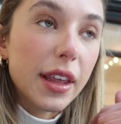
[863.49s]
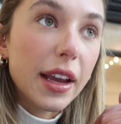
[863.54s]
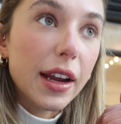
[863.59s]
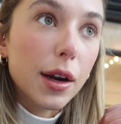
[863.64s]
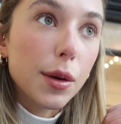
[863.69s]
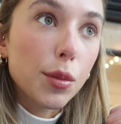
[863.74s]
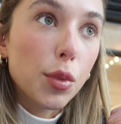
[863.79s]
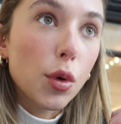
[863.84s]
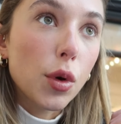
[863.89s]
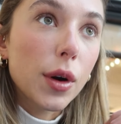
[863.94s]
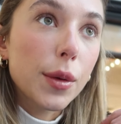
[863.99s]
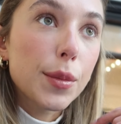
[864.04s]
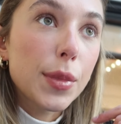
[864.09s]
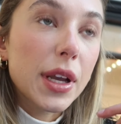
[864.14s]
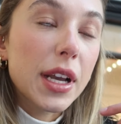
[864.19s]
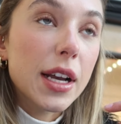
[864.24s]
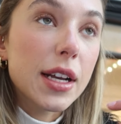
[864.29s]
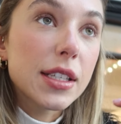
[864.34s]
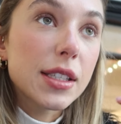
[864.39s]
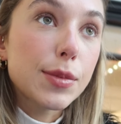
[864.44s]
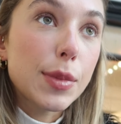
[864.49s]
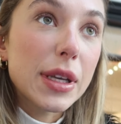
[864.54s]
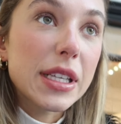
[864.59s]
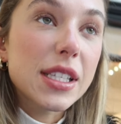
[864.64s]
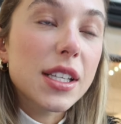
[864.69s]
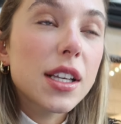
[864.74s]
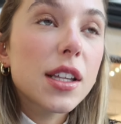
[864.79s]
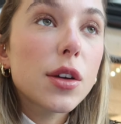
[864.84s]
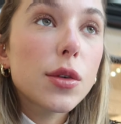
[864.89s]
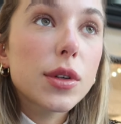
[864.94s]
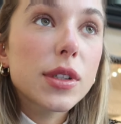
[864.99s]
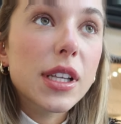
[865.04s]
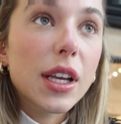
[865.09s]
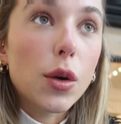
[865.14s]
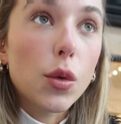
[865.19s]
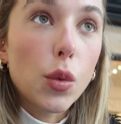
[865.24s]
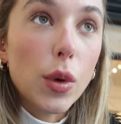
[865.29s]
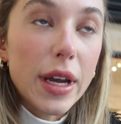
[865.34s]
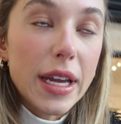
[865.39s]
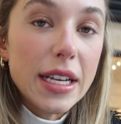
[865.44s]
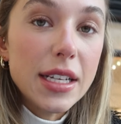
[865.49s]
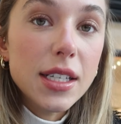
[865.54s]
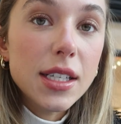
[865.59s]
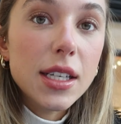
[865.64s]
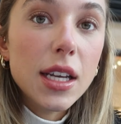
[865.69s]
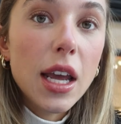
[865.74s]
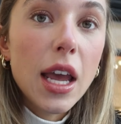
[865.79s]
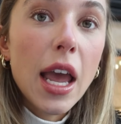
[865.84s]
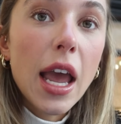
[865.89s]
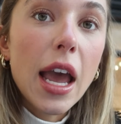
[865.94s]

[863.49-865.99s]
the airport because basically there was like wind,